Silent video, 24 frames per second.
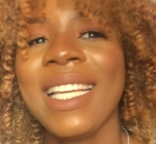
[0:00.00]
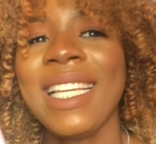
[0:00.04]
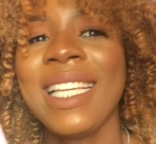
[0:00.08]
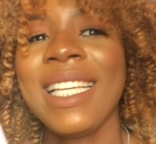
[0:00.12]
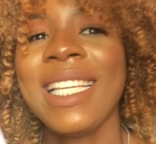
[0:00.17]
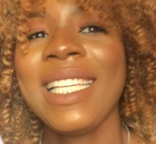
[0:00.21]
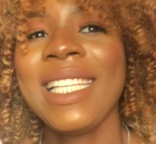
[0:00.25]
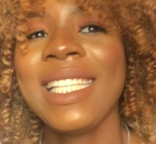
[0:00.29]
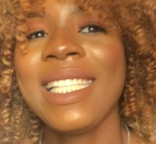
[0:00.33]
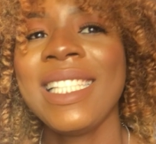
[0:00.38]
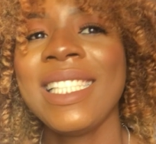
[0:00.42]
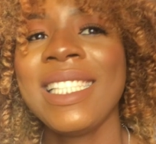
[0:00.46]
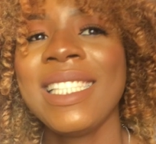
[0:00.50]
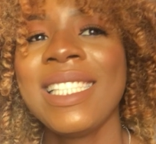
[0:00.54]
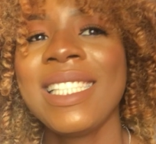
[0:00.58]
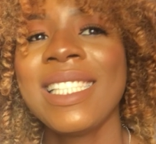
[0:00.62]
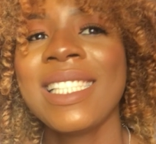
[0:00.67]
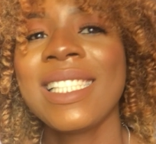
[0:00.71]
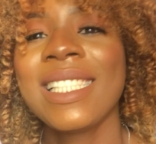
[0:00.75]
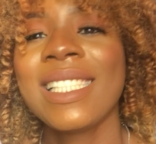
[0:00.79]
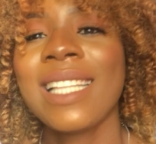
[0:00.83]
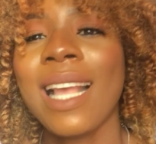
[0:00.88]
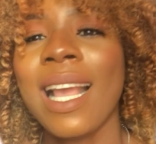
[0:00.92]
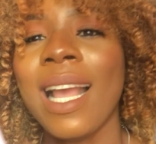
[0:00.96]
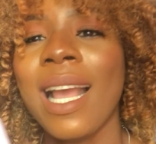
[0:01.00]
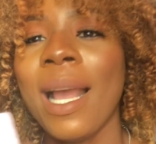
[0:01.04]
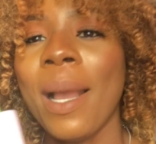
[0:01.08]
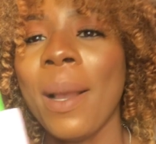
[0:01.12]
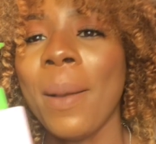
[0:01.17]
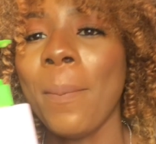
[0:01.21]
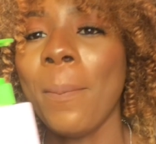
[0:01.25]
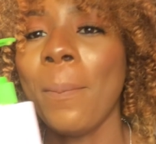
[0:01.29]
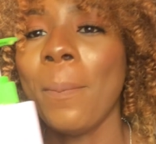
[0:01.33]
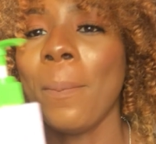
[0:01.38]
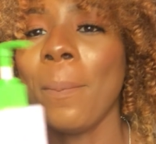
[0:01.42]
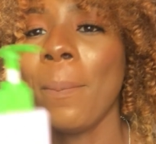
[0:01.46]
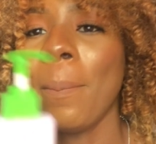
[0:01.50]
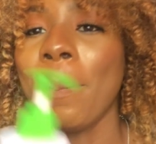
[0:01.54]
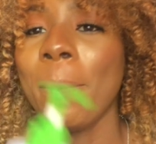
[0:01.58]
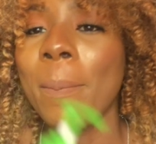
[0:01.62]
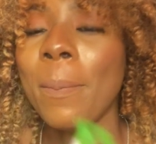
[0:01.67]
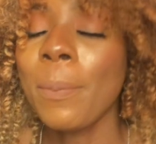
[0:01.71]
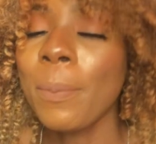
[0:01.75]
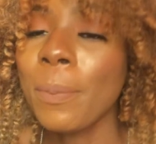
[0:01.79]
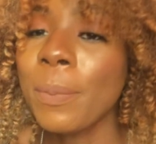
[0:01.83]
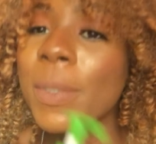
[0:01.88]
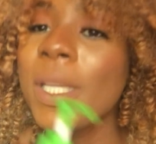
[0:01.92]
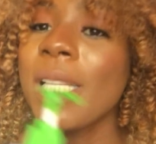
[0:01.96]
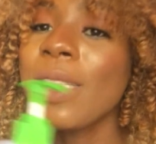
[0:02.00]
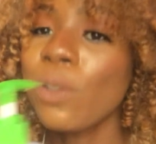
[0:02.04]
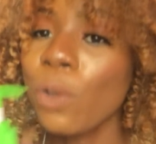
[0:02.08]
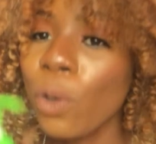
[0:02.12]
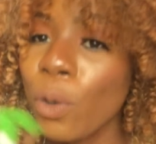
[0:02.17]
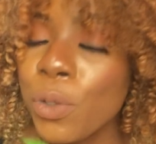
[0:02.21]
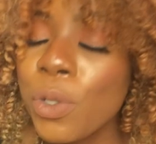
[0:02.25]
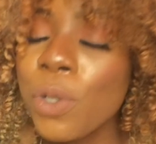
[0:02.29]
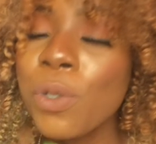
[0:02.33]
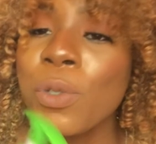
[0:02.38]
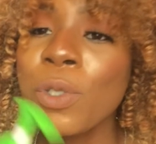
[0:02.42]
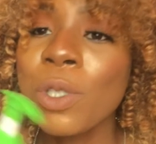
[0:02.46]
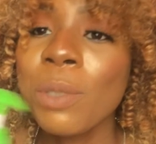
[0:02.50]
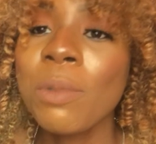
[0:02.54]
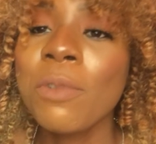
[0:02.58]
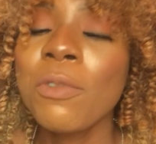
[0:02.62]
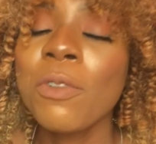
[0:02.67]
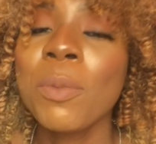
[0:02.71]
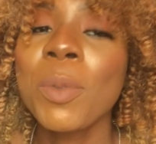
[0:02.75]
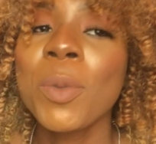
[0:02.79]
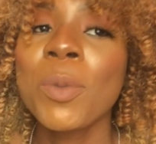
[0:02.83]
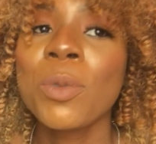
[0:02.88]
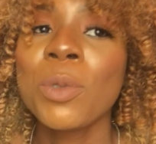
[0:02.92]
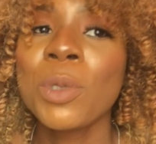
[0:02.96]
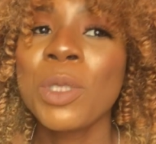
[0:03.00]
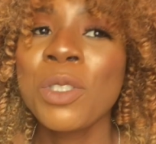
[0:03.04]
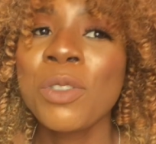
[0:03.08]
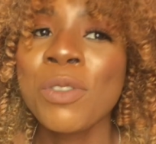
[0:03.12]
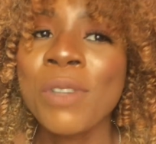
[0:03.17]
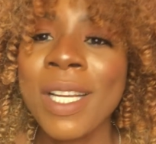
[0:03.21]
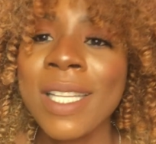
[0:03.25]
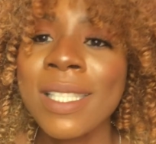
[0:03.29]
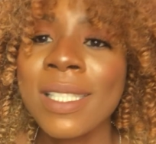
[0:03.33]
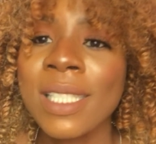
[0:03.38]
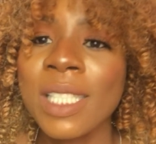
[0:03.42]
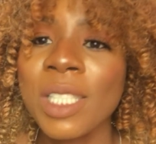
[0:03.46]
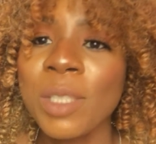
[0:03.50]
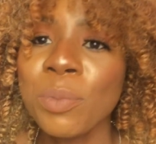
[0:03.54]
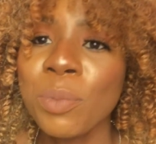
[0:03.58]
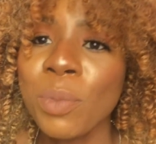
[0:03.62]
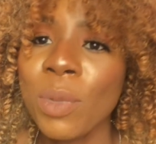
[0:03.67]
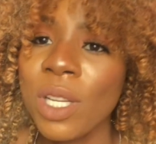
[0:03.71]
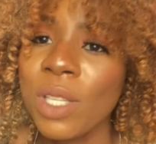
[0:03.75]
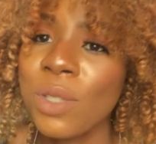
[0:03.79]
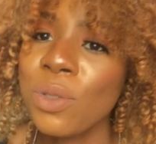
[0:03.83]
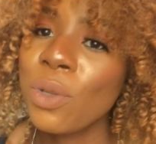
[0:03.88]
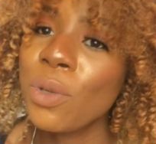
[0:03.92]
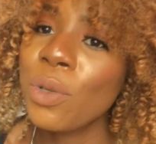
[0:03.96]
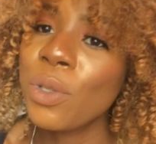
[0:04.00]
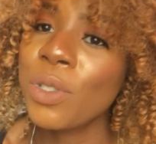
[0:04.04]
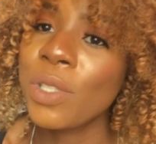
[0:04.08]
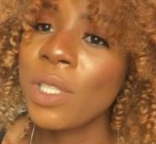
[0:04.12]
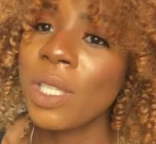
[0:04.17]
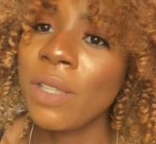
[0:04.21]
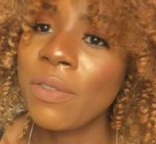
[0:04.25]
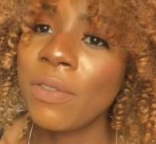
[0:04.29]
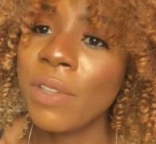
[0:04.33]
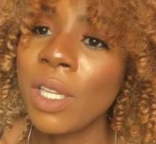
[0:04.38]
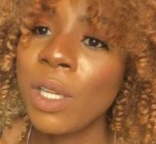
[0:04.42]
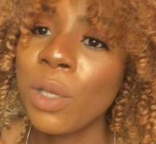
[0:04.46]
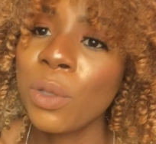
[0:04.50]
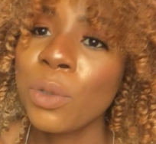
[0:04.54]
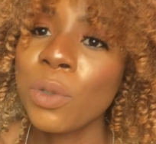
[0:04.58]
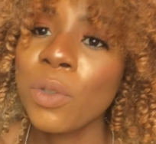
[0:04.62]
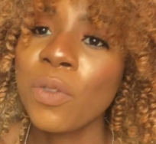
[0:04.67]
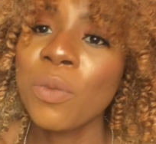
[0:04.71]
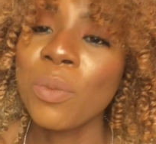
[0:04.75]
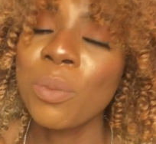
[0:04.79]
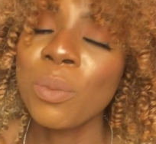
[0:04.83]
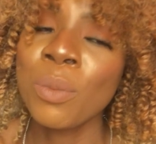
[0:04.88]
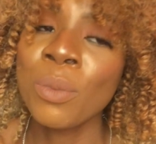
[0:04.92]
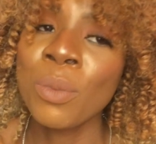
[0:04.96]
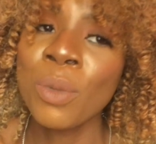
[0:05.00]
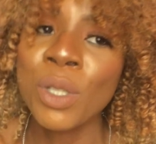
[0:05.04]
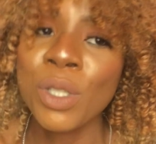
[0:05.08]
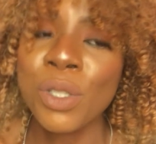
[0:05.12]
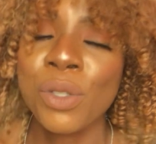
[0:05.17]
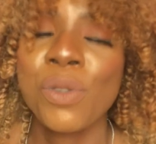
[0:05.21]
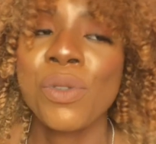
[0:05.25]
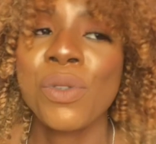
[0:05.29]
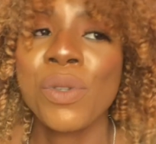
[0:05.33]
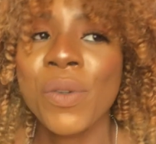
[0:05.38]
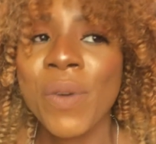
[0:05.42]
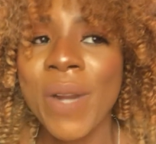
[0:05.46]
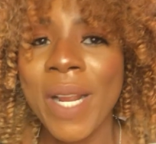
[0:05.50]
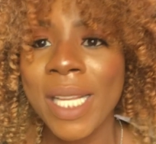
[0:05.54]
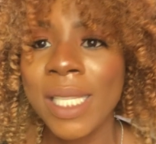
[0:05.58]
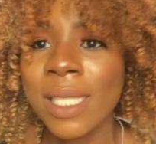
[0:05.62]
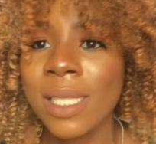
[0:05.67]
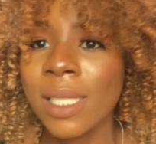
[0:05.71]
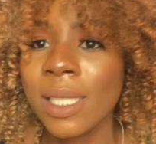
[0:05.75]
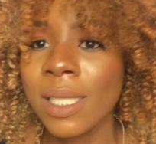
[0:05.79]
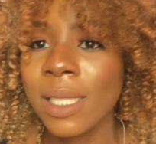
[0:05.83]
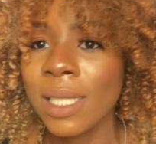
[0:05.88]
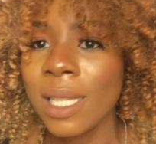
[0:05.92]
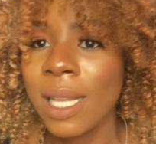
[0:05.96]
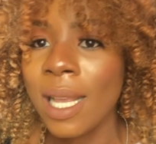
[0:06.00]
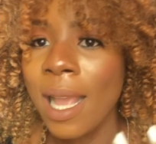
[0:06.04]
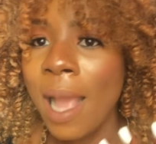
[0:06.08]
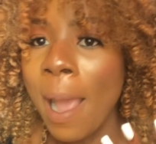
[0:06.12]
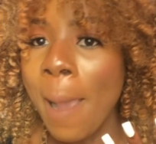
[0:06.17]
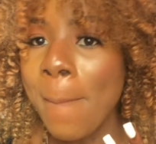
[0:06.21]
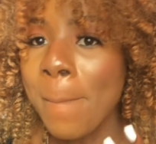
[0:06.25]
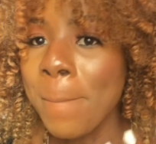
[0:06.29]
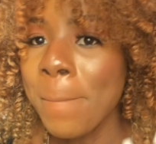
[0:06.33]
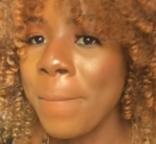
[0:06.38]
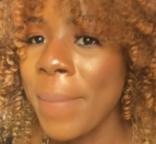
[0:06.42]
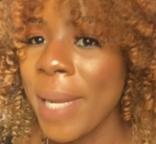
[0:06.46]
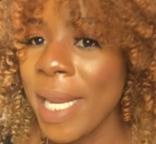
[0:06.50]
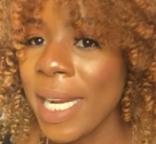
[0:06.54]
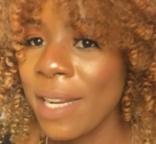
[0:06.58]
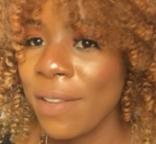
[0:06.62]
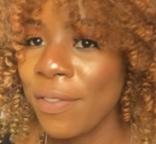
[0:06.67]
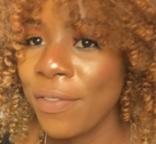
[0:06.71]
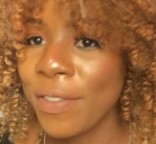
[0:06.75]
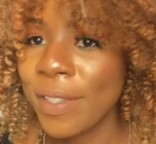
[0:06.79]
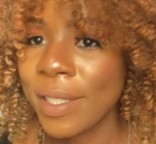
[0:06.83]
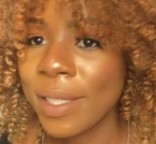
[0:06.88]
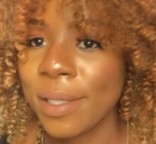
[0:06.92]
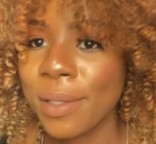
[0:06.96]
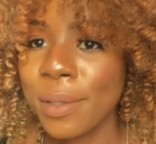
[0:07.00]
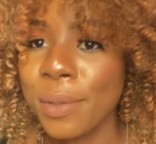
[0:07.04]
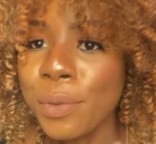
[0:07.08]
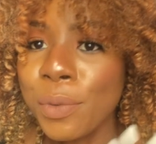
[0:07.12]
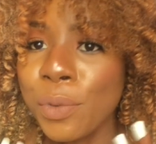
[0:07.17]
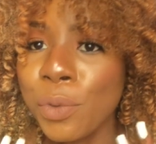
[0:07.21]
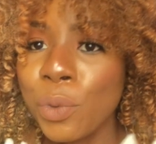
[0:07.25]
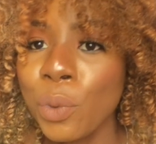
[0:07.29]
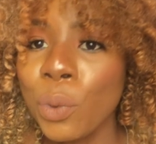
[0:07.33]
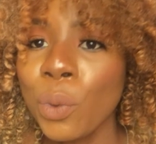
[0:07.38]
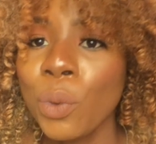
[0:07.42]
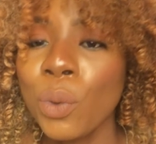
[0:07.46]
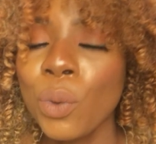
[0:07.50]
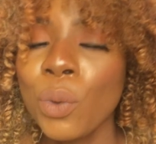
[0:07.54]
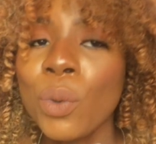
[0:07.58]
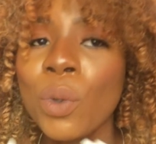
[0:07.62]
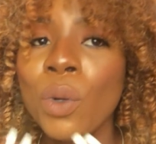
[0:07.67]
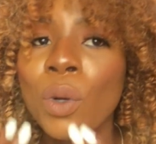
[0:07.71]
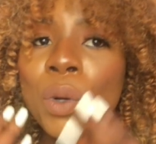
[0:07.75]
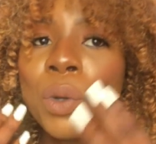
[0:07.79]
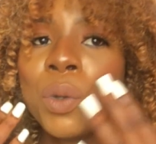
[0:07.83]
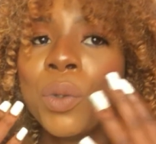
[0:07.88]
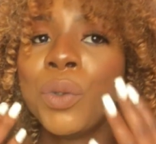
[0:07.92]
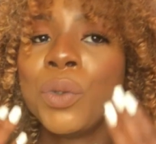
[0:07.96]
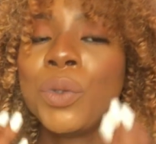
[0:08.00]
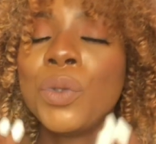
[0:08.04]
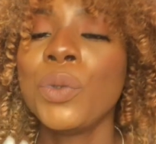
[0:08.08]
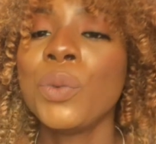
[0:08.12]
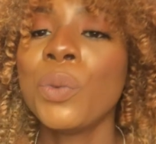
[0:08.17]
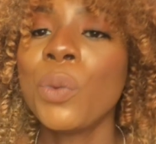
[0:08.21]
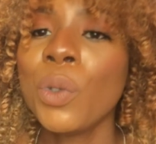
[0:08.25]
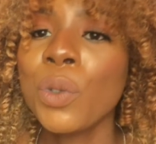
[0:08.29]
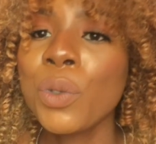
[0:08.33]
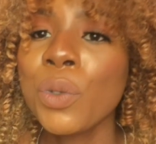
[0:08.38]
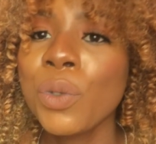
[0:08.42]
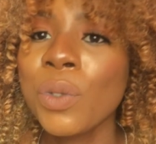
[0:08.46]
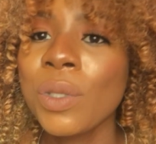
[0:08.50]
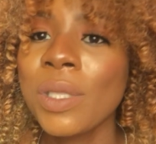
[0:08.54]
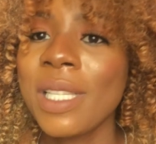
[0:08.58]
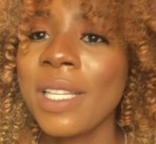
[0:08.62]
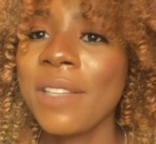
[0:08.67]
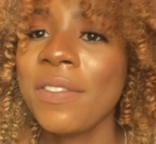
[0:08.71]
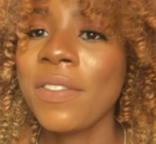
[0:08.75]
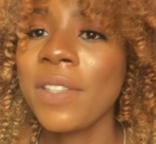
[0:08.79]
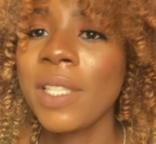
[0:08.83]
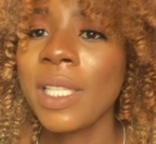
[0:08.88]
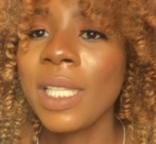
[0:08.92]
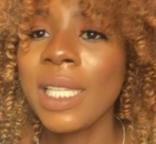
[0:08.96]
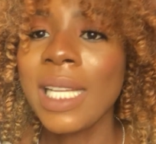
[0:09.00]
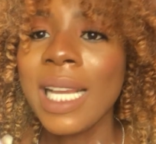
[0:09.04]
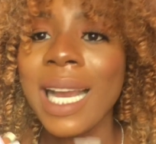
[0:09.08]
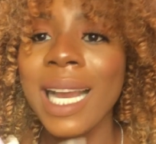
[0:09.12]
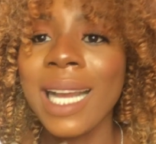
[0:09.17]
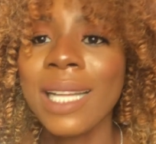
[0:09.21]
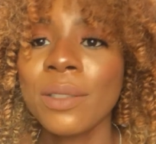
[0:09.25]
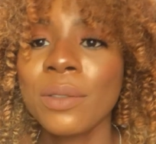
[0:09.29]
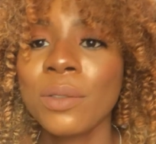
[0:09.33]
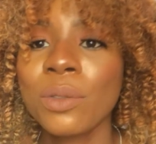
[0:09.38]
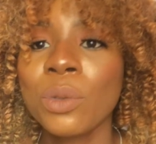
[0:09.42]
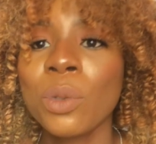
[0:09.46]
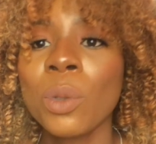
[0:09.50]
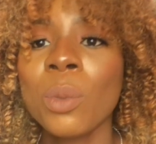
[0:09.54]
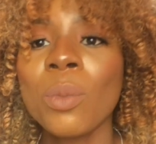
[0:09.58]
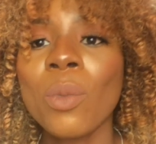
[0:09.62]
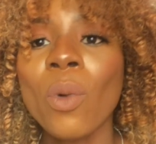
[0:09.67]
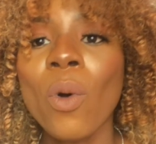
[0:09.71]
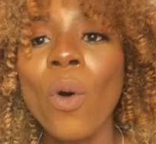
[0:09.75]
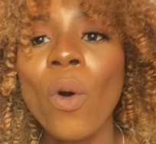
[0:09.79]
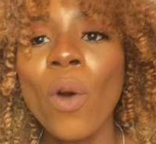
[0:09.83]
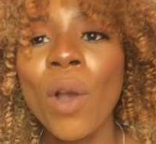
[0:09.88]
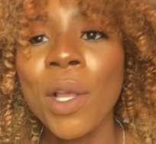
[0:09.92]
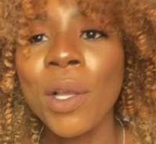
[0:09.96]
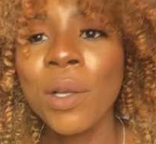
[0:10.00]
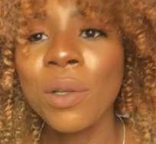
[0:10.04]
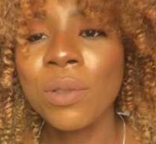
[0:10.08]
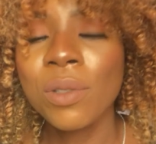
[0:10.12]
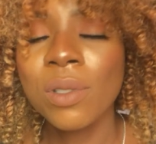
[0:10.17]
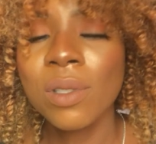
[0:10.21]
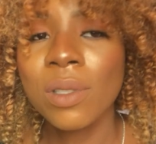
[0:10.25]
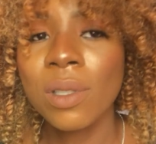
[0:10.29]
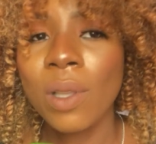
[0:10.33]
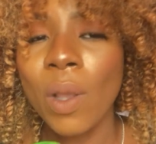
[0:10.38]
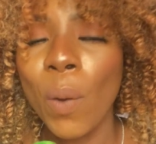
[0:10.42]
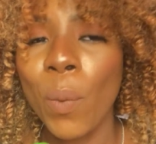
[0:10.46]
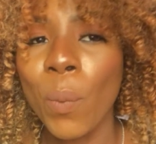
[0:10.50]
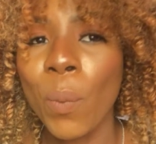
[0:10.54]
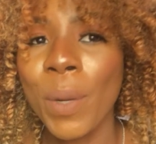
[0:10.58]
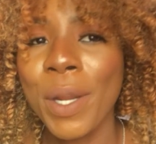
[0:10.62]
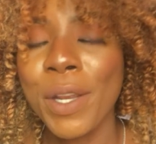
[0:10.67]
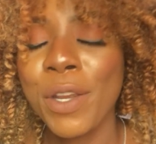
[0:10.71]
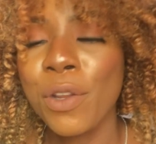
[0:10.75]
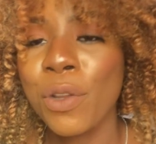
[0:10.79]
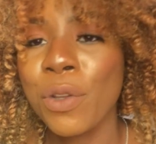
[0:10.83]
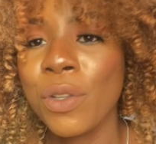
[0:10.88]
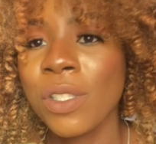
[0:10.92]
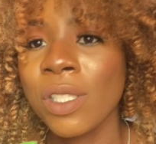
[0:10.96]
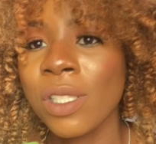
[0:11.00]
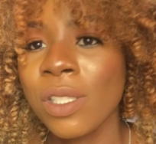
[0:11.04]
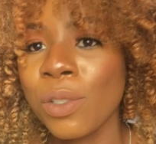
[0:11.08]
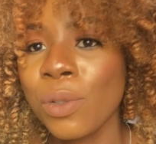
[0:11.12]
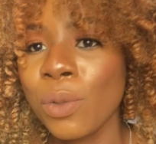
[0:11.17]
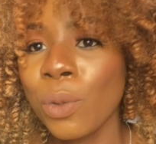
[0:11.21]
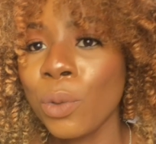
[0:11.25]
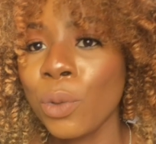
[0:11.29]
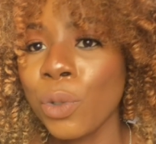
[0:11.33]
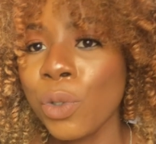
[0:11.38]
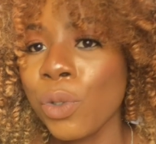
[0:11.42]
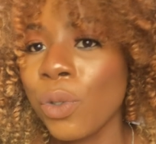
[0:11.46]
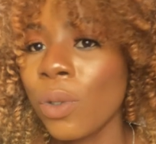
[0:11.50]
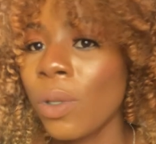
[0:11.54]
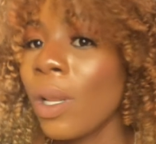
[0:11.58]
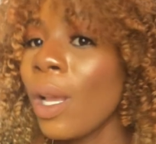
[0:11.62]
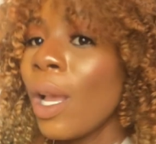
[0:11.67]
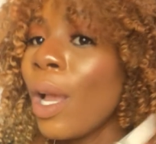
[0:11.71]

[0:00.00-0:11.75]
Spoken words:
It's also suitable for people with dry skin. It's not going to give you a lot of moisturizing benefits, so you want to definitely add some oils when you're using the solution.